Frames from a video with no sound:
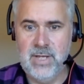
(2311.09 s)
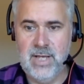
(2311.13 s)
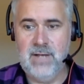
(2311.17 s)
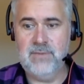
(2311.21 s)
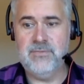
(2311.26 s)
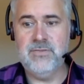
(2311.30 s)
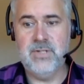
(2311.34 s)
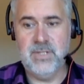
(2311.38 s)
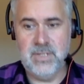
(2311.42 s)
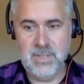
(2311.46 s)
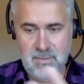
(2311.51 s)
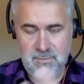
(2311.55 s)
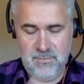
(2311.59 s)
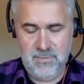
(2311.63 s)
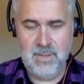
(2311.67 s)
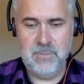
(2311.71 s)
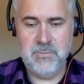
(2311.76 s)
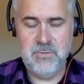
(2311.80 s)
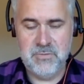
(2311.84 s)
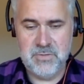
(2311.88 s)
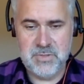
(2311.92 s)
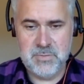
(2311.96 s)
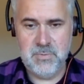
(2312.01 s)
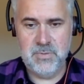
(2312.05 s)
We have to give
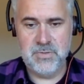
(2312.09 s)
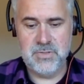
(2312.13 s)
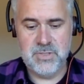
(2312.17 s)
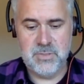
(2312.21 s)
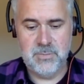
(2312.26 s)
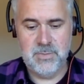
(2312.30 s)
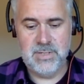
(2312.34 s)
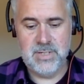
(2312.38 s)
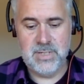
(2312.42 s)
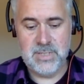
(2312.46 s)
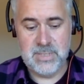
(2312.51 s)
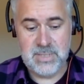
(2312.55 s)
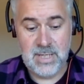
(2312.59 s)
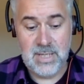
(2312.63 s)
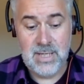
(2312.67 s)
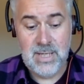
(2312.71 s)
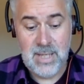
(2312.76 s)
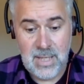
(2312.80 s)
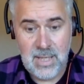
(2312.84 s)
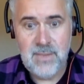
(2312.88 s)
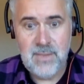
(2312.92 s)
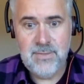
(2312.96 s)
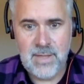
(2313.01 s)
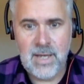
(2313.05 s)
them the responsibility.
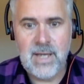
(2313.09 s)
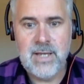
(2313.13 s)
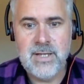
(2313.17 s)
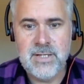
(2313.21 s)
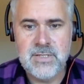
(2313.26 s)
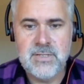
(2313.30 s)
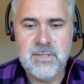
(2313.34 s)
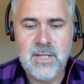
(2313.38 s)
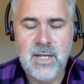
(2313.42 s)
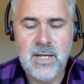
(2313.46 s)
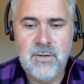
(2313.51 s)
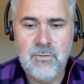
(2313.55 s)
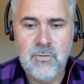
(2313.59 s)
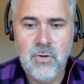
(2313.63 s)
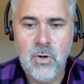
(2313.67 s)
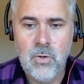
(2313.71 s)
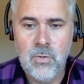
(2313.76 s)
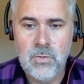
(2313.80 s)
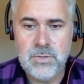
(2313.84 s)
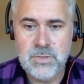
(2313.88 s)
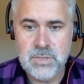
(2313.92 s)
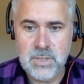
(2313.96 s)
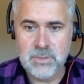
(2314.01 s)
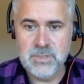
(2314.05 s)
That is their
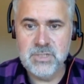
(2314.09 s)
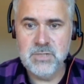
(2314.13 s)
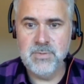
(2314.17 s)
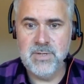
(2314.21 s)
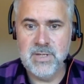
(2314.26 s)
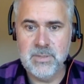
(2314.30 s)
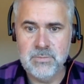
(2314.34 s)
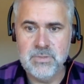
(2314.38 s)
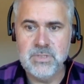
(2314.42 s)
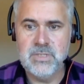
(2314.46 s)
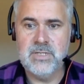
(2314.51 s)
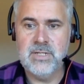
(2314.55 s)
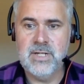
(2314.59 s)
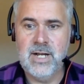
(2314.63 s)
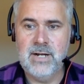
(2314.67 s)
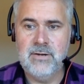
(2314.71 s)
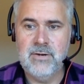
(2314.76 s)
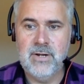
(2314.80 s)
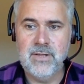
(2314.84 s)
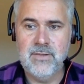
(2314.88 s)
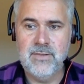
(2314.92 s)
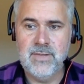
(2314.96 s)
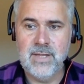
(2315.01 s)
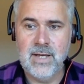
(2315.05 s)
role to be able to
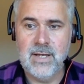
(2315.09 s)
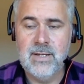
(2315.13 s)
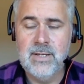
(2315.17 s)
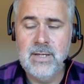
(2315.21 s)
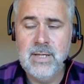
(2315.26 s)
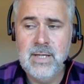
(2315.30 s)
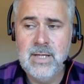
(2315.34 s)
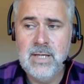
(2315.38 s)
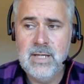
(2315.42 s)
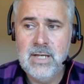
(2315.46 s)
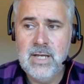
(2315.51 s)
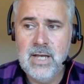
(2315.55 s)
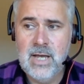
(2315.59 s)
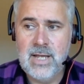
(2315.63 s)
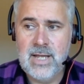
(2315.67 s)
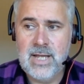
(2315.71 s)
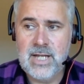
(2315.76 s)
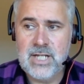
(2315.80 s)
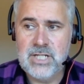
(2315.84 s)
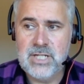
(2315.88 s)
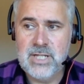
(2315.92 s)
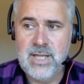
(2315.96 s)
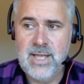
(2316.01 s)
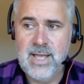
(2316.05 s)
direct that. And
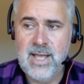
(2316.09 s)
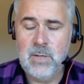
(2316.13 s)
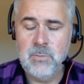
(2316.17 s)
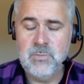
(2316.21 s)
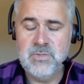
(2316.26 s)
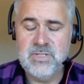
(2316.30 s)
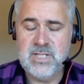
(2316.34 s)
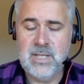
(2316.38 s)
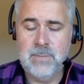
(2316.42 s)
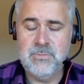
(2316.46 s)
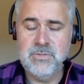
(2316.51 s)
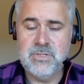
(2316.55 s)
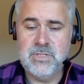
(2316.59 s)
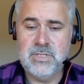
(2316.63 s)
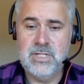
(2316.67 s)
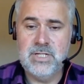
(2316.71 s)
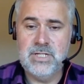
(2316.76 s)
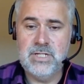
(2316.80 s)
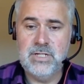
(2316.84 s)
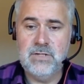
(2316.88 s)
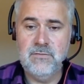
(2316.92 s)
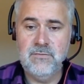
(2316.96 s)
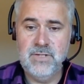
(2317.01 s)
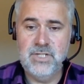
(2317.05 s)
actually it helps them as an
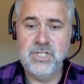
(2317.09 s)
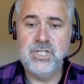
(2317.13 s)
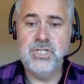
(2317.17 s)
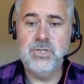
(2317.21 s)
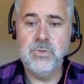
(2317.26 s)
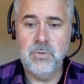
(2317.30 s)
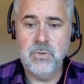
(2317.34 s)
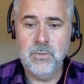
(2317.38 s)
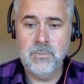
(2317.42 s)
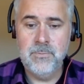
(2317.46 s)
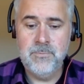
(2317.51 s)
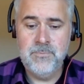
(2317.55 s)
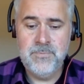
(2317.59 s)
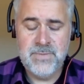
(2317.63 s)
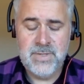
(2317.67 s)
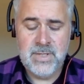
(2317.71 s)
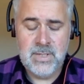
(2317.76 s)
individual.